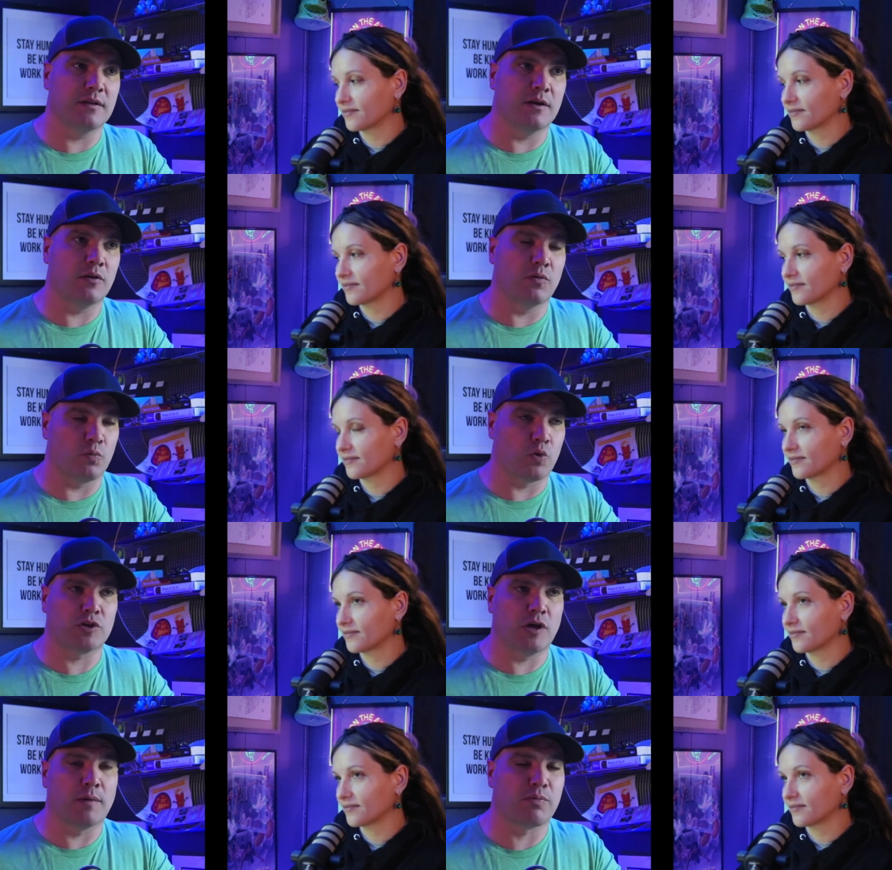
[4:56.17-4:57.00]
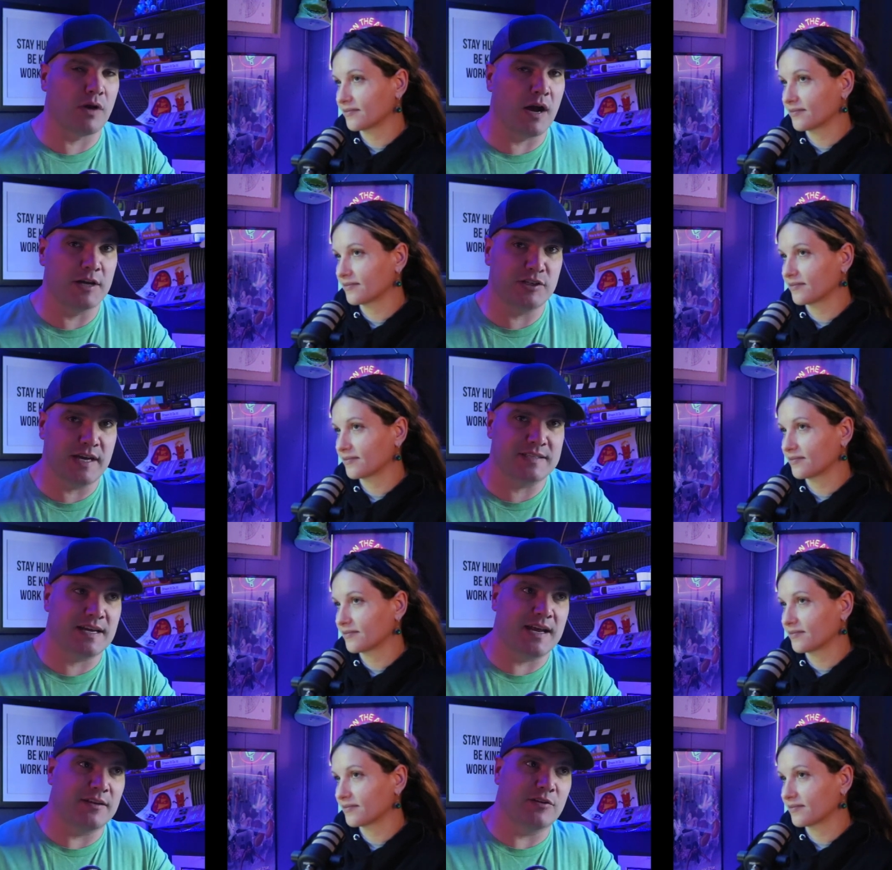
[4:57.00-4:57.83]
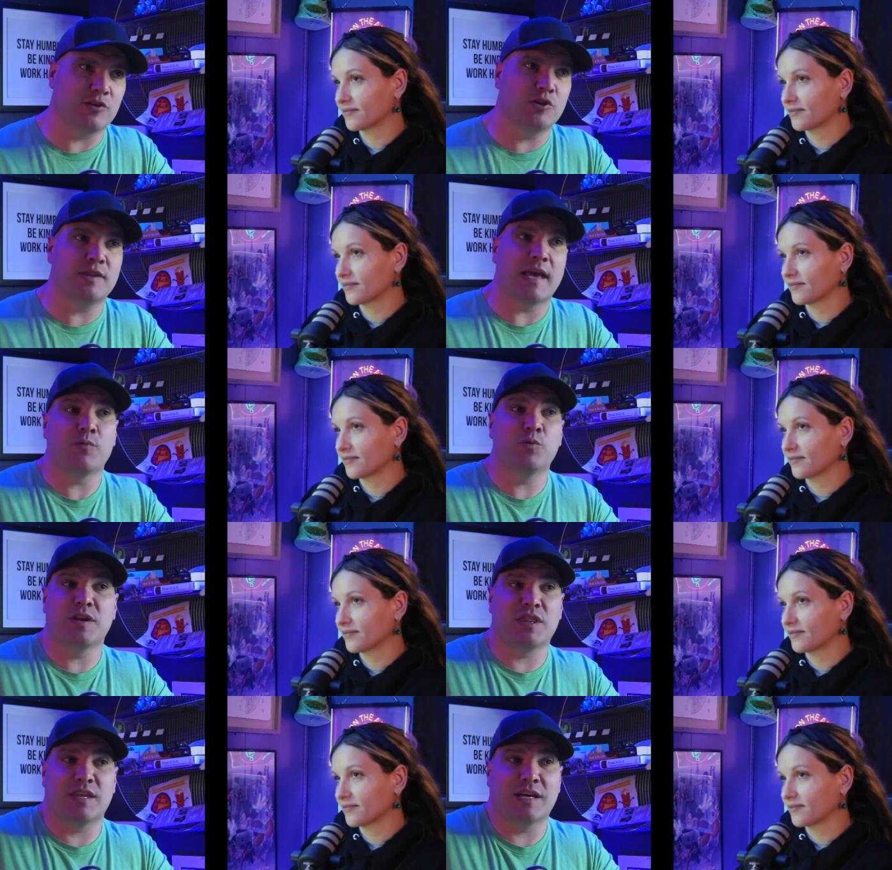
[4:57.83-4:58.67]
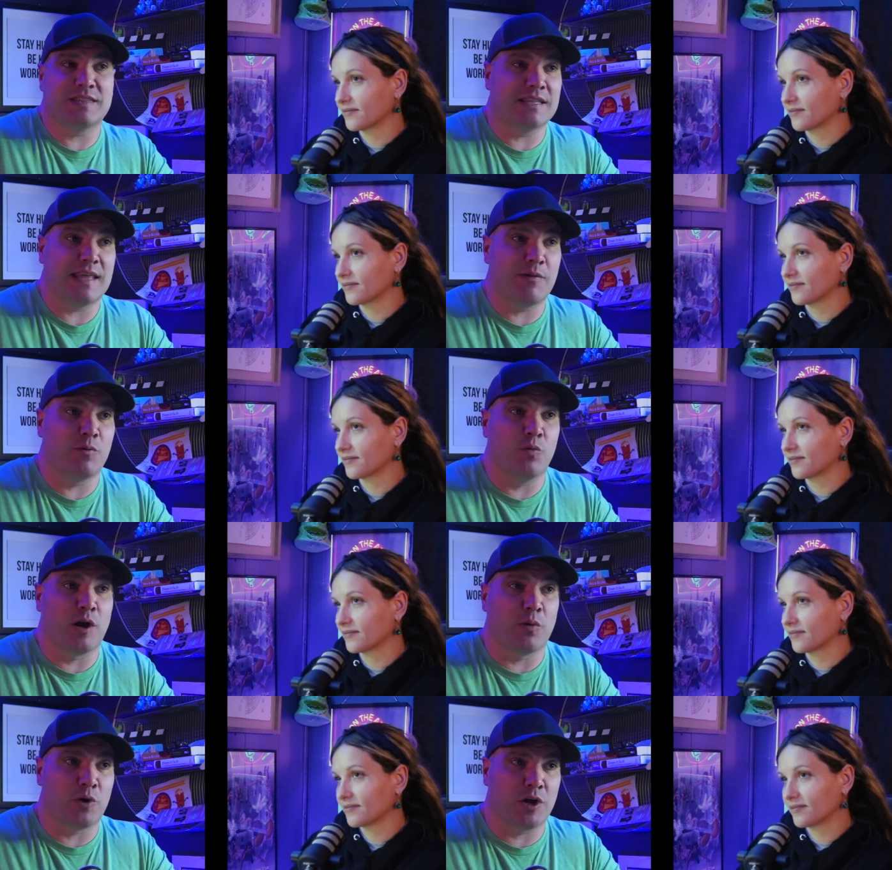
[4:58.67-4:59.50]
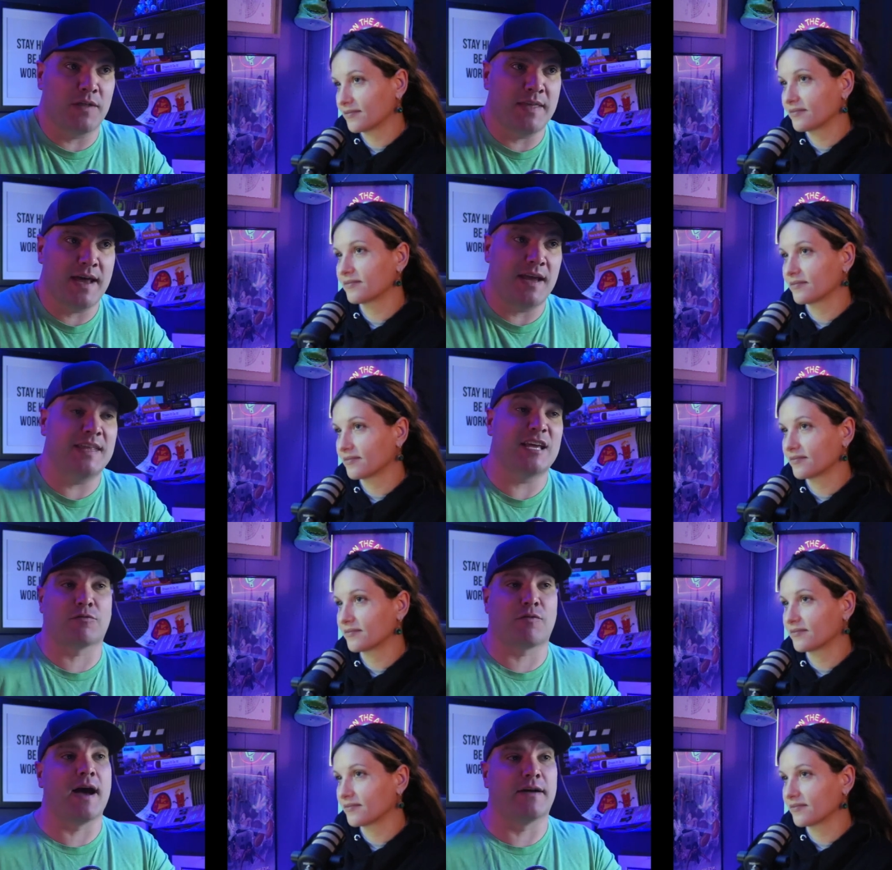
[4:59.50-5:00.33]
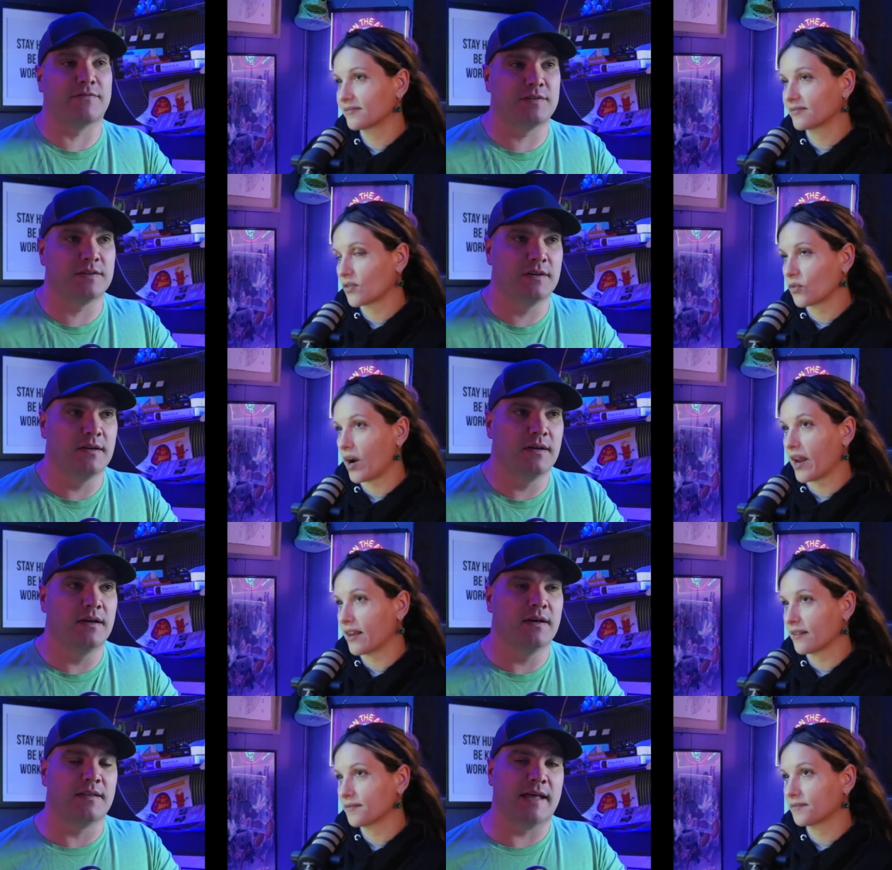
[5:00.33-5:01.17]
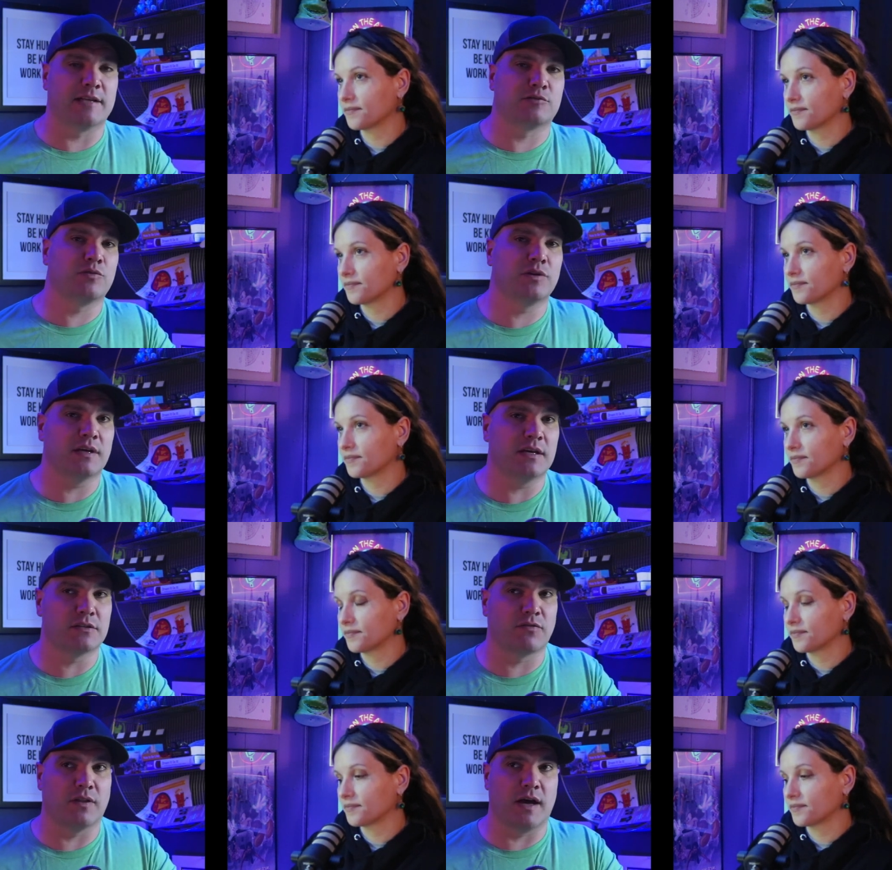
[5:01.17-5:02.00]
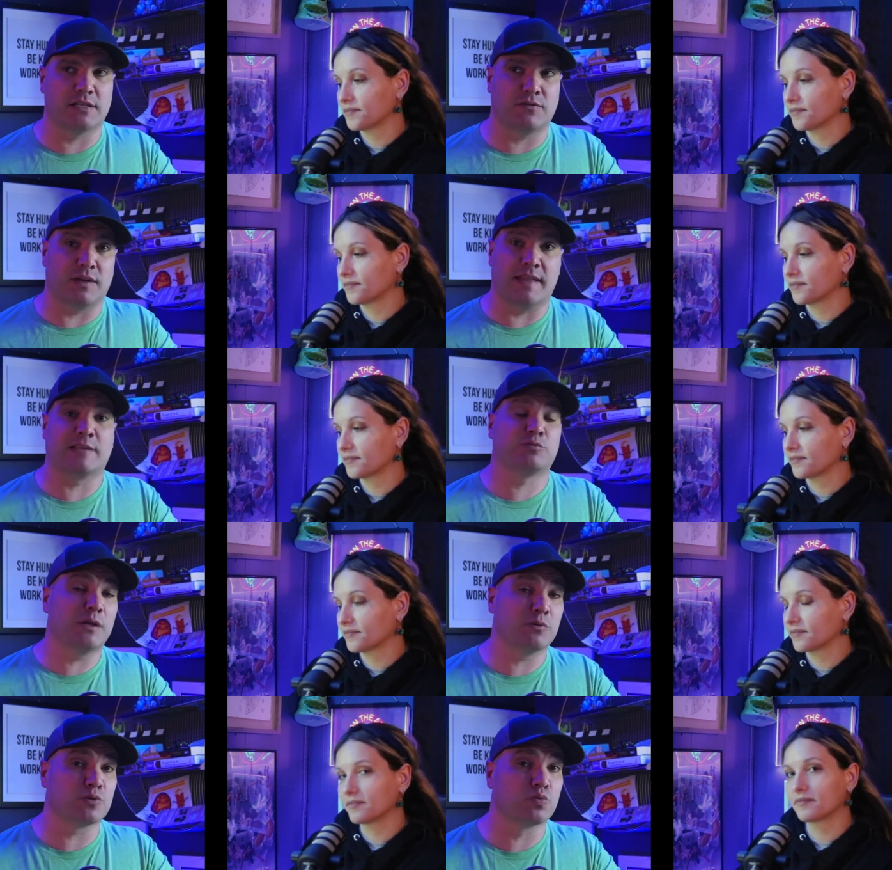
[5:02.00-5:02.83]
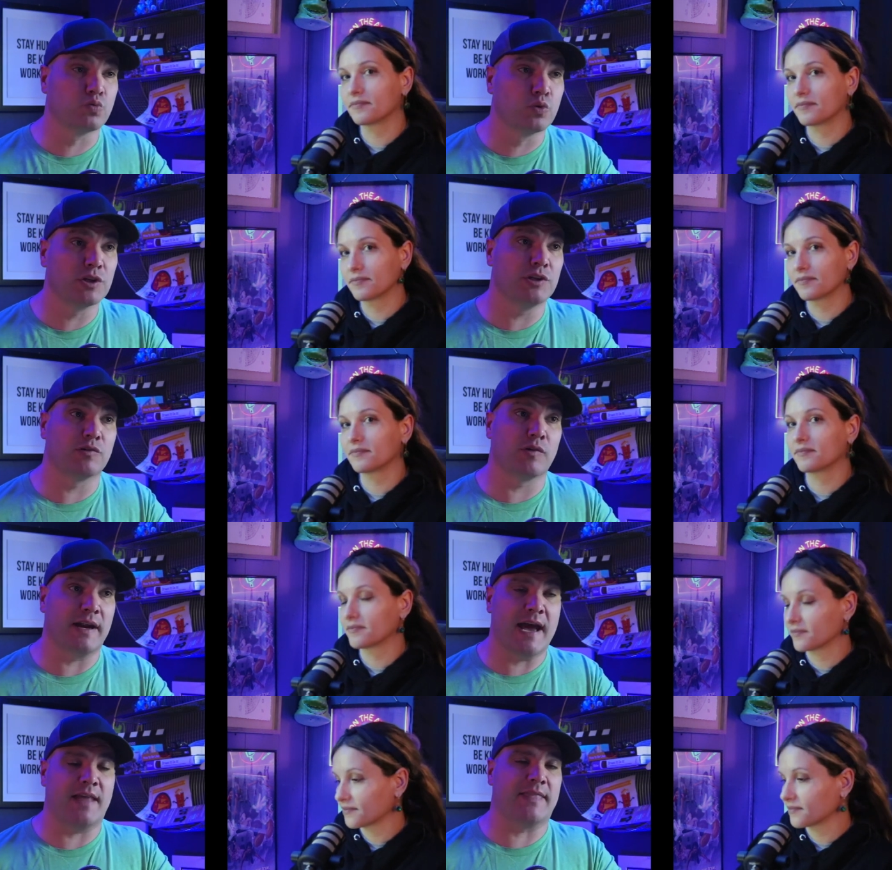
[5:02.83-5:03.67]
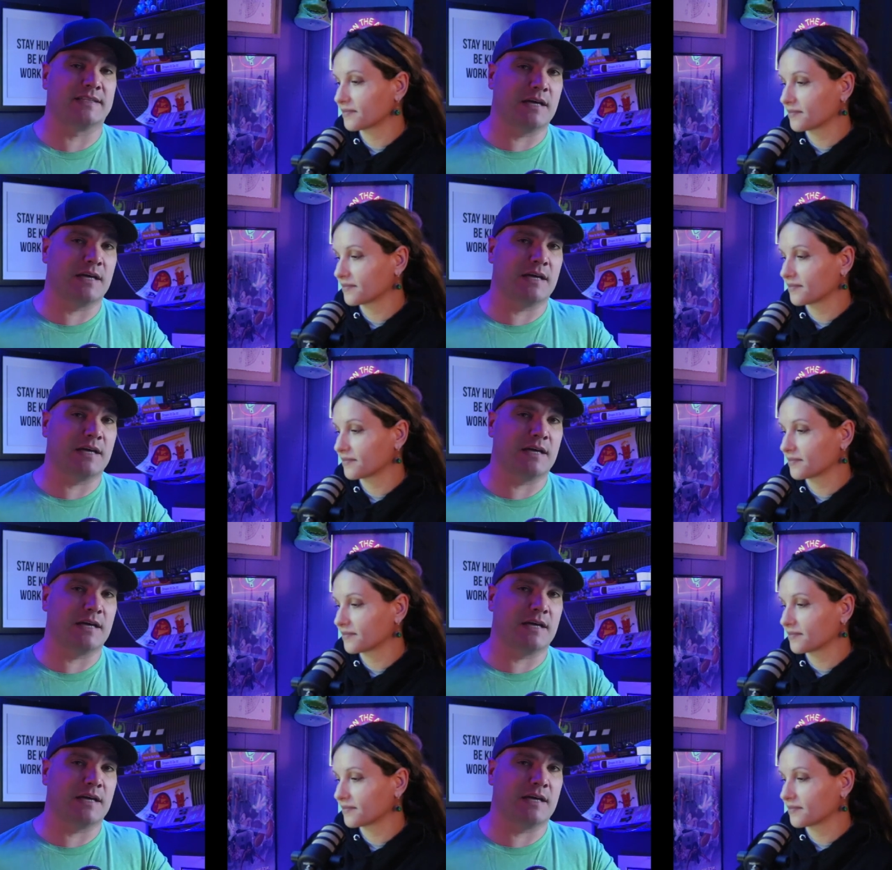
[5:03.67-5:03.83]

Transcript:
Speaker 1: and worked on projects that they wouldn't think that they would want to work on that and they thrived. Right. And that's really his philosophy and that's what he was really great at and that's